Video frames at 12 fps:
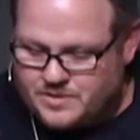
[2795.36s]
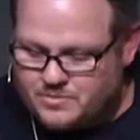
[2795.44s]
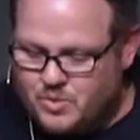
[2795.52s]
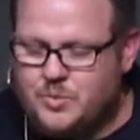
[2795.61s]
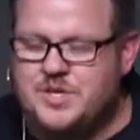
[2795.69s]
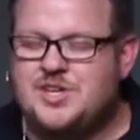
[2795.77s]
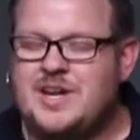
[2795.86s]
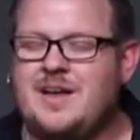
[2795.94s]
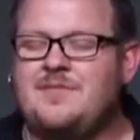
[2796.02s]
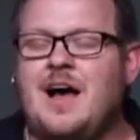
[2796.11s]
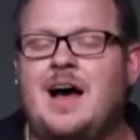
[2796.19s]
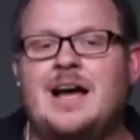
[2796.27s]
What we should
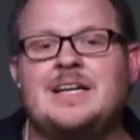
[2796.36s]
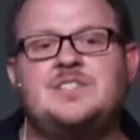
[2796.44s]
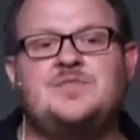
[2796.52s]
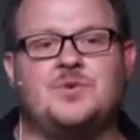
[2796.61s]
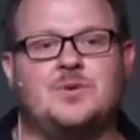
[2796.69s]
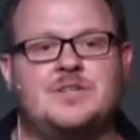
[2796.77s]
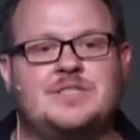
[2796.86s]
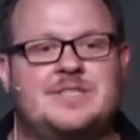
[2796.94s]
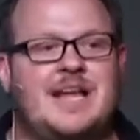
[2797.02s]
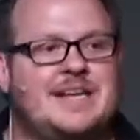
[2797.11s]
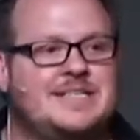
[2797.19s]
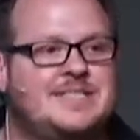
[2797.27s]
have eyes for is
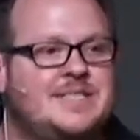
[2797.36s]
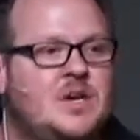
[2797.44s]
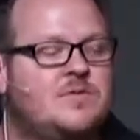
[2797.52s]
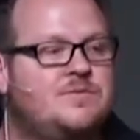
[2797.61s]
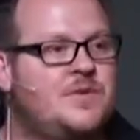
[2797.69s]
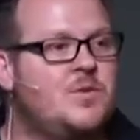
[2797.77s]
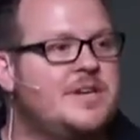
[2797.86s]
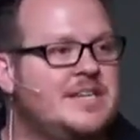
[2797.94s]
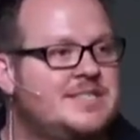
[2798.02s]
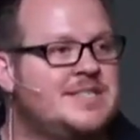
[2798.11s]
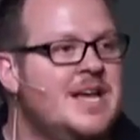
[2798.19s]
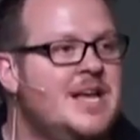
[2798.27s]
not a self
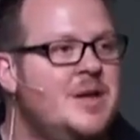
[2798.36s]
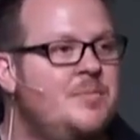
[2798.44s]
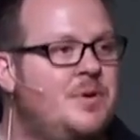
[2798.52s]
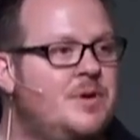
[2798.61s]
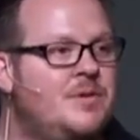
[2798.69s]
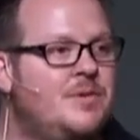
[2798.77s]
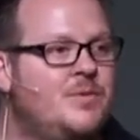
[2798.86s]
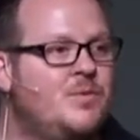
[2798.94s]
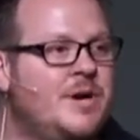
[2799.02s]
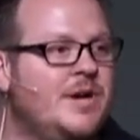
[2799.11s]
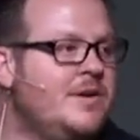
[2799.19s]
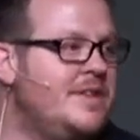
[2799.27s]
focus, but
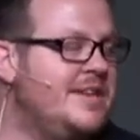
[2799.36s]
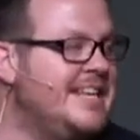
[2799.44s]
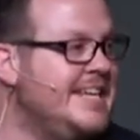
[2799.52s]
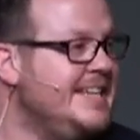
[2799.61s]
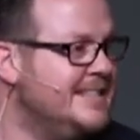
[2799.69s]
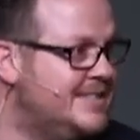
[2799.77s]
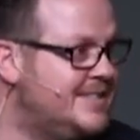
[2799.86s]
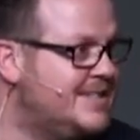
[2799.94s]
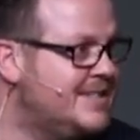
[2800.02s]
where are the needs?